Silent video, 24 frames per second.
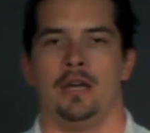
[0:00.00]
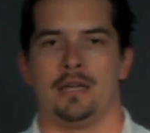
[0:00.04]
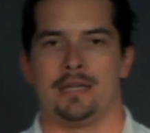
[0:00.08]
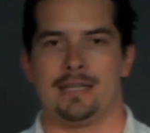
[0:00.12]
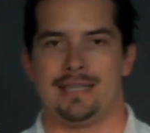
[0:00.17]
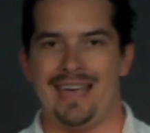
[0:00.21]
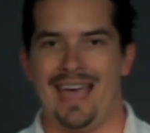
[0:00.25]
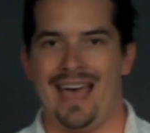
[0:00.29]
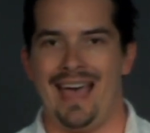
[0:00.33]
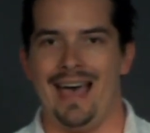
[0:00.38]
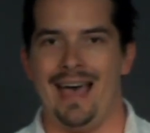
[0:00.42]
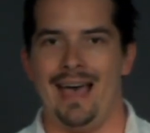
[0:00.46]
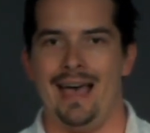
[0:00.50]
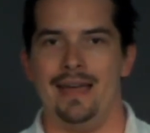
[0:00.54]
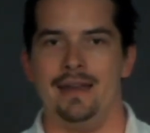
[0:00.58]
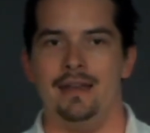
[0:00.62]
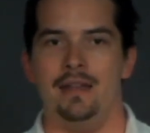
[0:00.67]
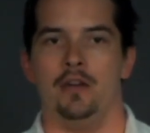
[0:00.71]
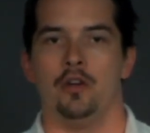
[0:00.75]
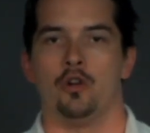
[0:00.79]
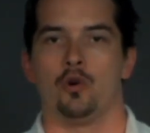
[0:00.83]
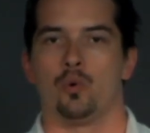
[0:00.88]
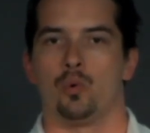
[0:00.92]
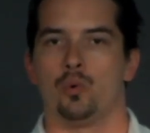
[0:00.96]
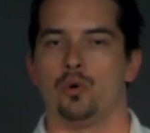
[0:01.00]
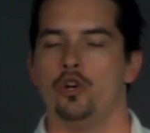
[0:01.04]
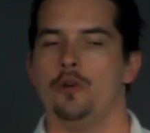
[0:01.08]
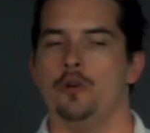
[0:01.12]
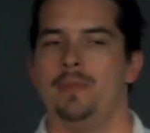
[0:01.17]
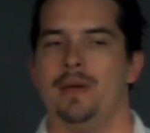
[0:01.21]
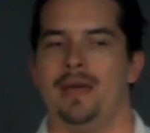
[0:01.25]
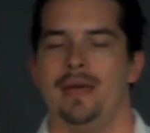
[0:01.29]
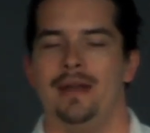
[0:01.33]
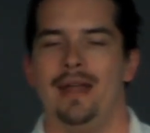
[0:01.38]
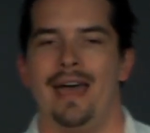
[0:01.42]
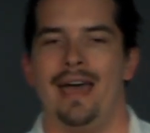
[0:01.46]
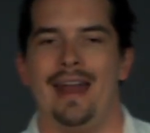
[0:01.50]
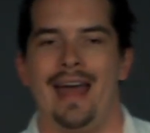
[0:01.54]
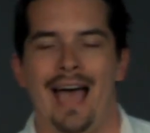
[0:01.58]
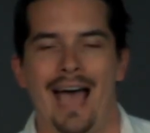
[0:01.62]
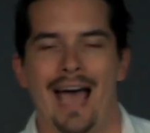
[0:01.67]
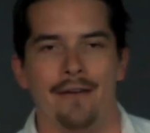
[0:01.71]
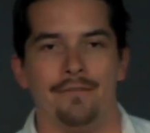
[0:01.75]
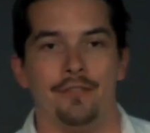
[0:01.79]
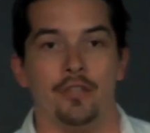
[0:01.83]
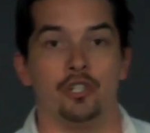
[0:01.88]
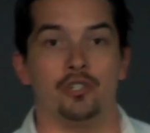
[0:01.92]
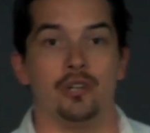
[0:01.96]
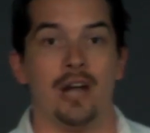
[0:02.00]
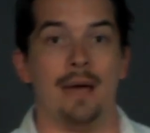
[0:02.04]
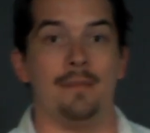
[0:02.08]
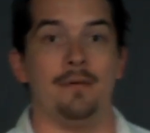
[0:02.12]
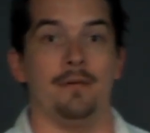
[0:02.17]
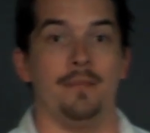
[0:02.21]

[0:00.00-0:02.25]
Gad, Reuben, and half the tribe